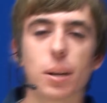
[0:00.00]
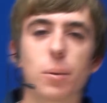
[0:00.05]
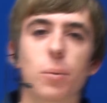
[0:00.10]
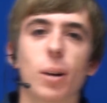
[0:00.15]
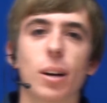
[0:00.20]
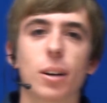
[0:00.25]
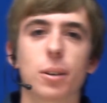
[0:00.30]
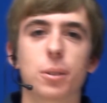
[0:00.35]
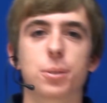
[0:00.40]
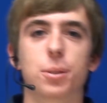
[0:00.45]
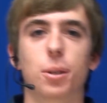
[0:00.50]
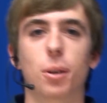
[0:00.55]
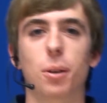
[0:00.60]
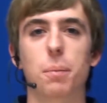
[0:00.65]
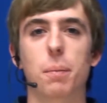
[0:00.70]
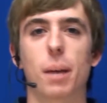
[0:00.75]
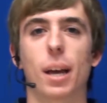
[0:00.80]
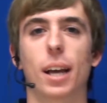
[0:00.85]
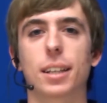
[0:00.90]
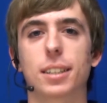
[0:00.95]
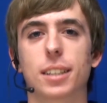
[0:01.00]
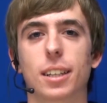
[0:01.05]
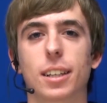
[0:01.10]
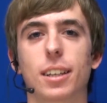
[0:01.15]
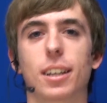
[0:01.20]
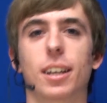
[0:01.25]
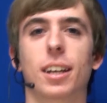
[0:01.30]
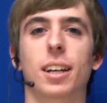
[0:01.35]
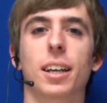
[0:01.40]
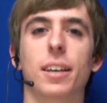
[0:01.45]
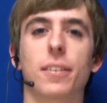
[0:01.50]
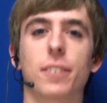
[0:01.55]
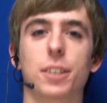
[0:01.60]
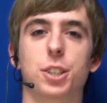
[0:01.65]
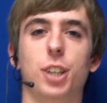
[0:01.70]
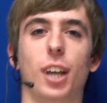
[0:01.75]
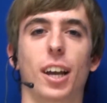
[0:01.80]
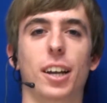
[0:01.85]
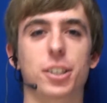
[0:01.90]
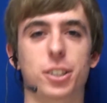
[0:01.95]
And wow, so amazing, it even
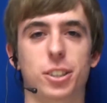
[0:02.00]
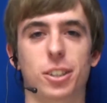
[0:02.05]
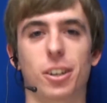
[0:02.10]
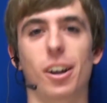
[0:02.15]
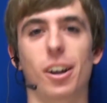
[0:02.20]
changes